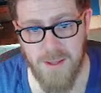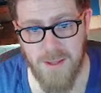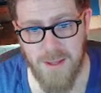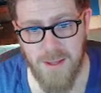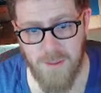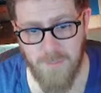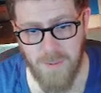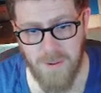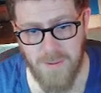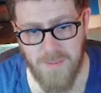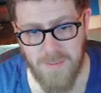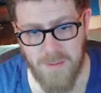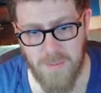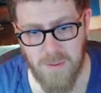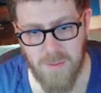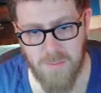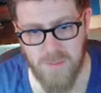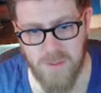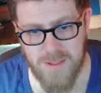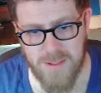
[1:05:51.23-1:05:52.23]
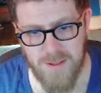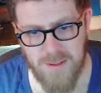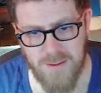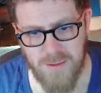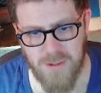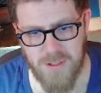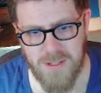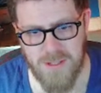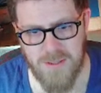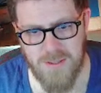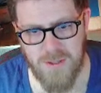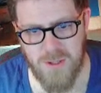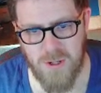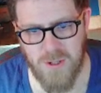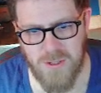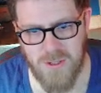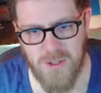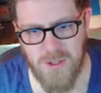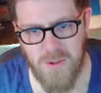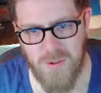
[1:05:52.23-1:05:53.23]
A wheelie bin was included in the
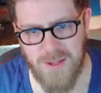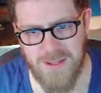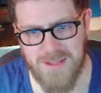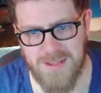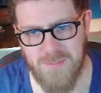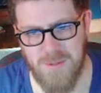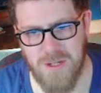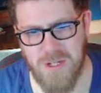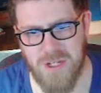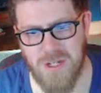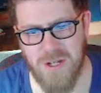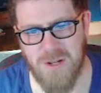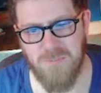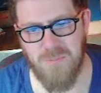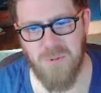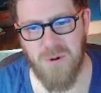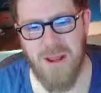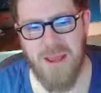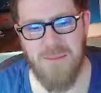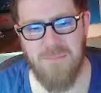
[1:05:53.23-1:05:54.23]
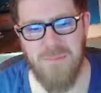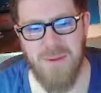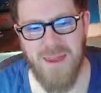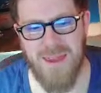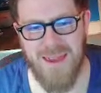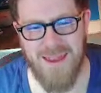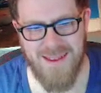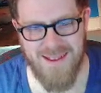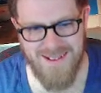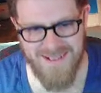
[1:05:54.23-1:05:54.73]
Doctor Who exhibition at Brighton Pier.